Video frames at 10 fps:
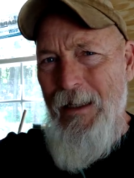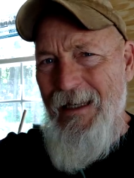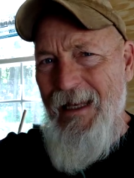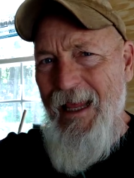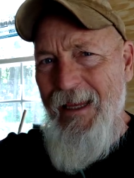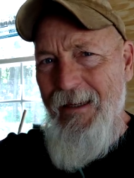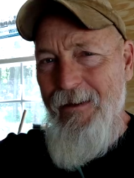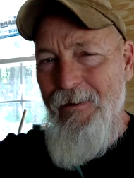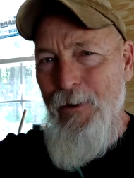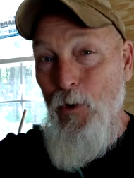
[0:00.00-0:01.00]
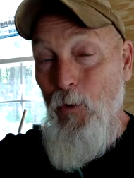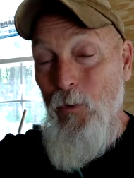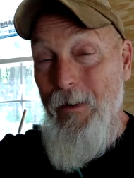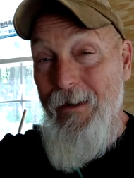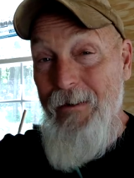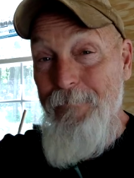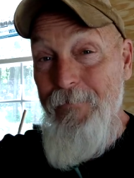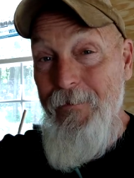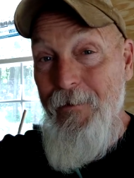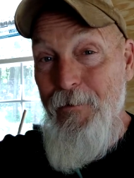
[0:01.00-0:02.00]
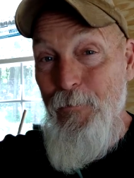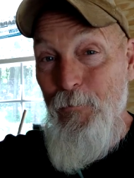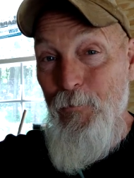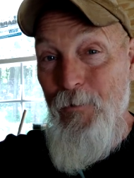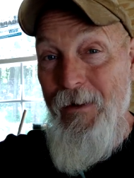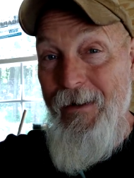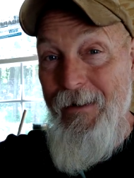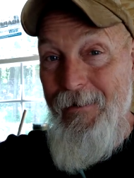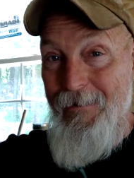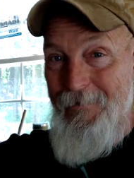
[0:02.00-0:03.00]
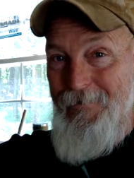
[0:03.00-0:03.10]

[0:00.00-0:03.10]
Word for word: lake, or even rain.